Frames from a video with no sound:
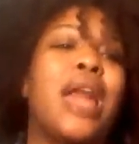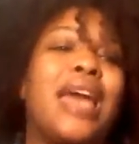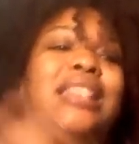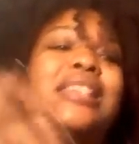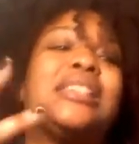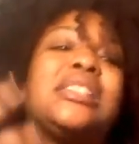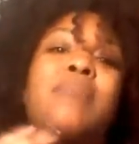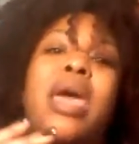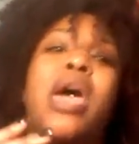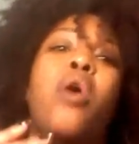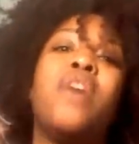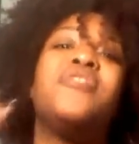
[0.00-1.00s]
like the
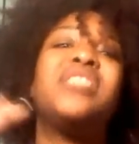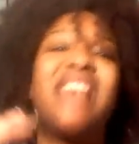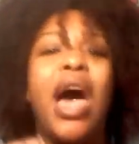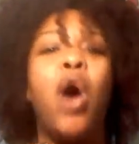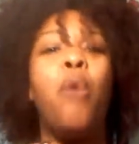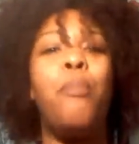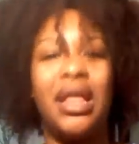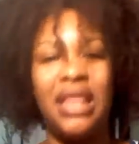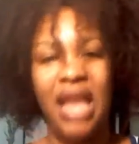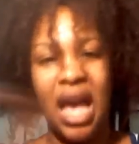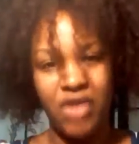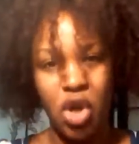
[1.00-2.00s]
smell of scalp, I
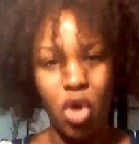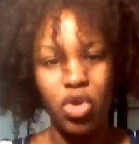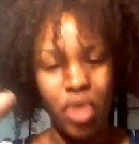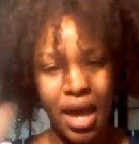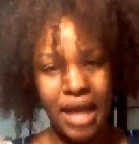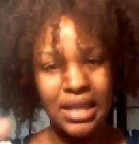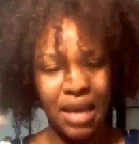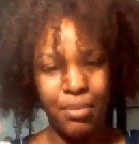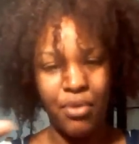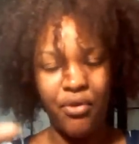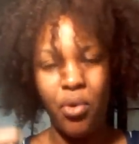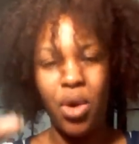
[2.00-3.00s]
think I've told you guys that
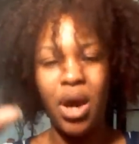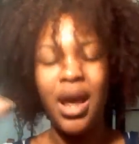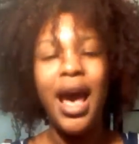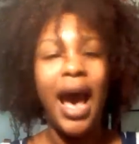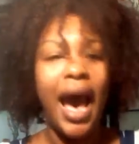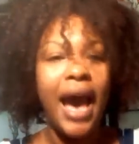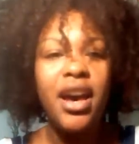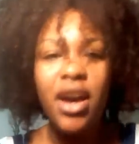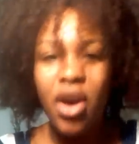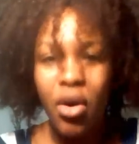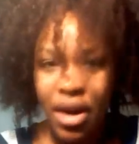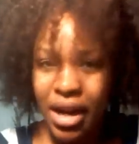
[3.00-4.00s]
before, I
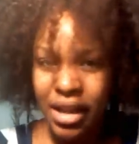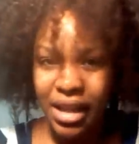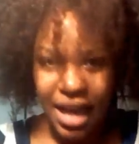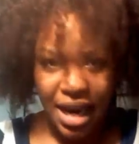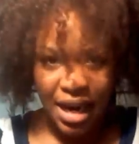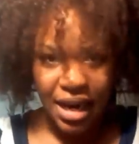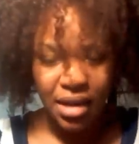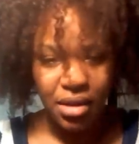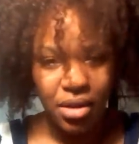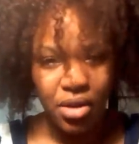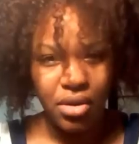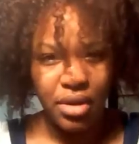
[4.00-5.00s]
could go another day.
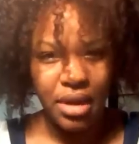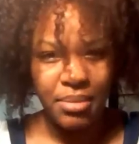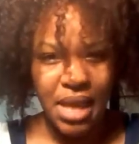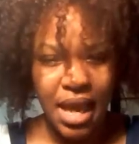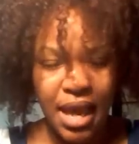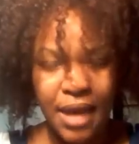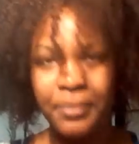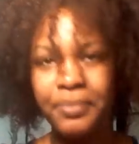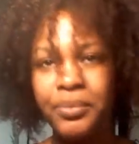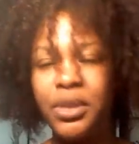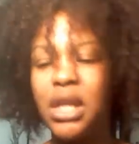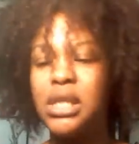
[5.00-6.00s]
You know what I'm saying?
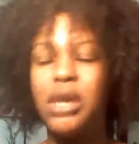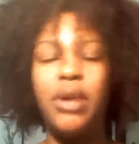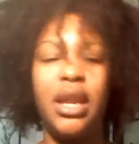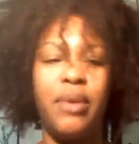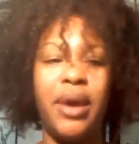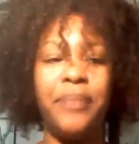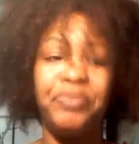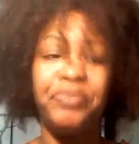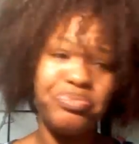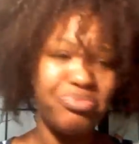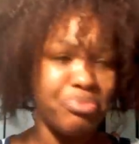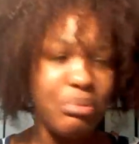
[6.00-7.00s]
So anyway,
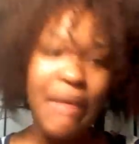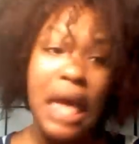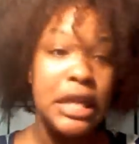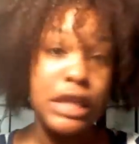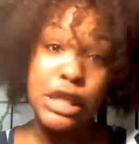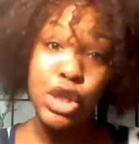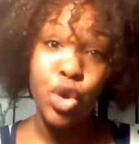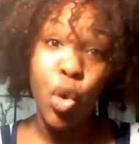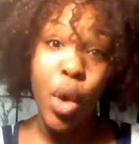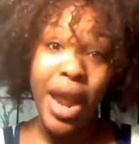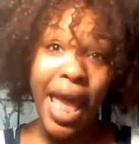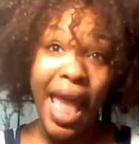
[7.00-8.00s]
just
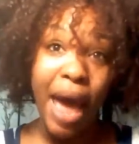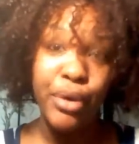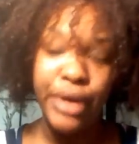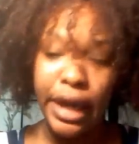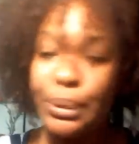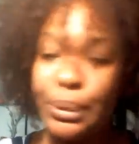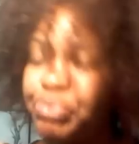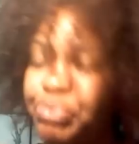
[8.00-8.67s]
throwing that out there.